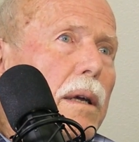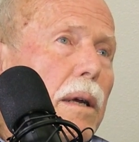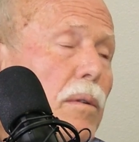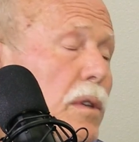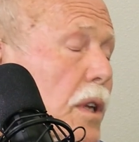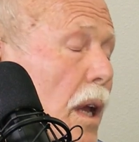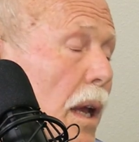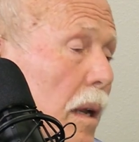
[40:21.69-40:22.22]

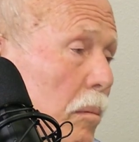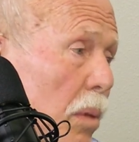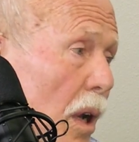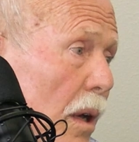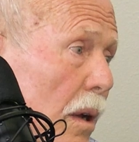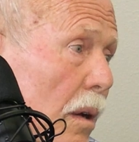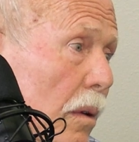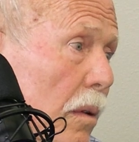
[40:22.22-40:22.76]
which had
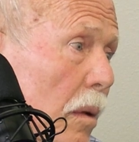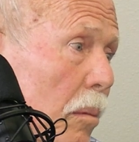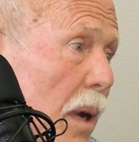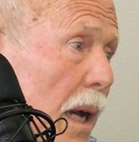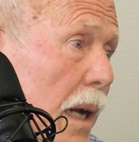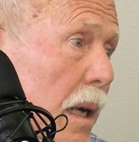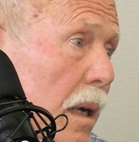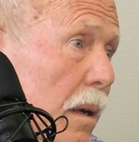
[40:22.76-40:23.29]
blood on the
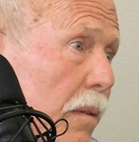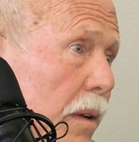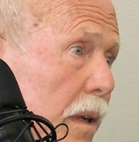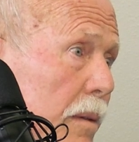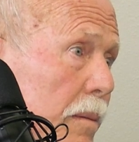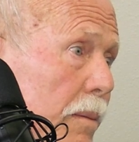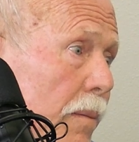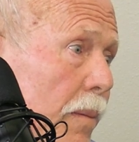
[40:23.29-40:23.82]
back of
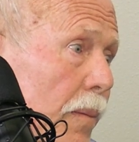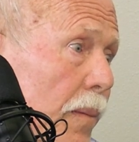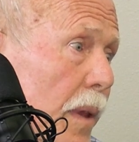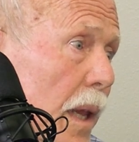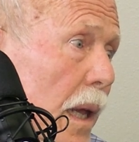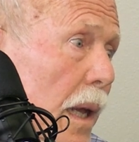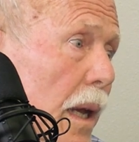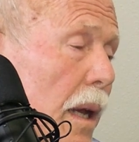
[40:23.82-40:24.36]
it,
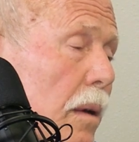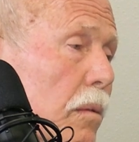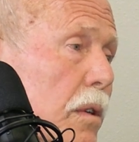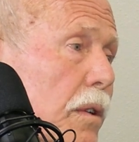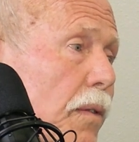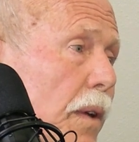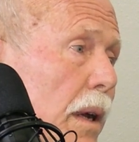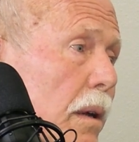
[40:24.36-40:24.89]

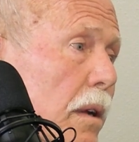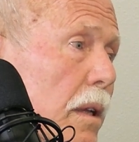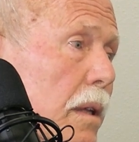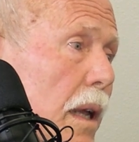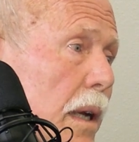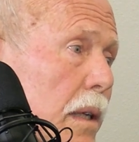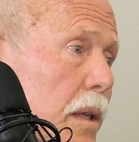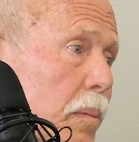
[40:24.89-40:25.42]
was found at
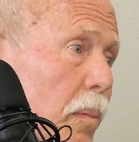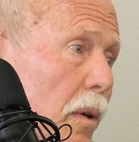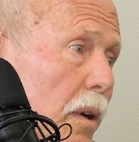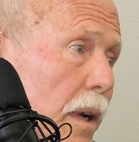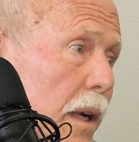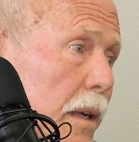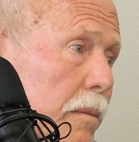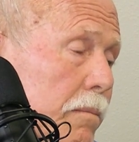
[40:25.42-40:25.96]
that
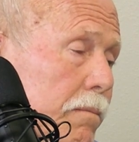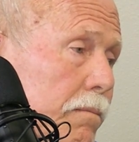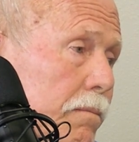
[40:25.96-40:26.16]
spring.